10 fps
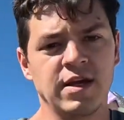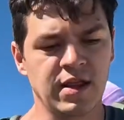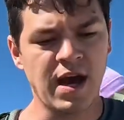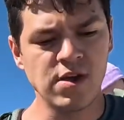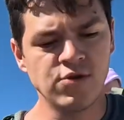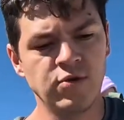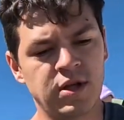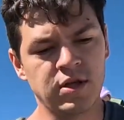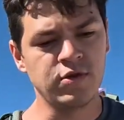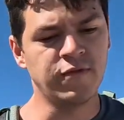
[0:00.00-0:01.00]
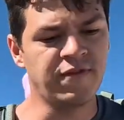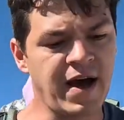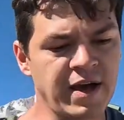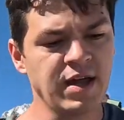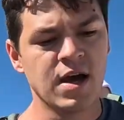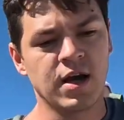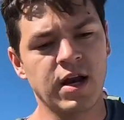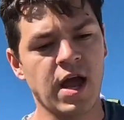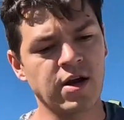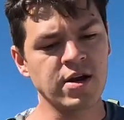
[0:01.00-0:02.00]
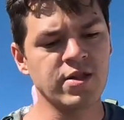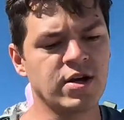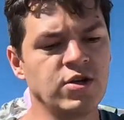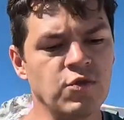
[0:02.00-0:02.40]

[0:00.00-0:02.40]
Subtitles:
in that unit, you find an area that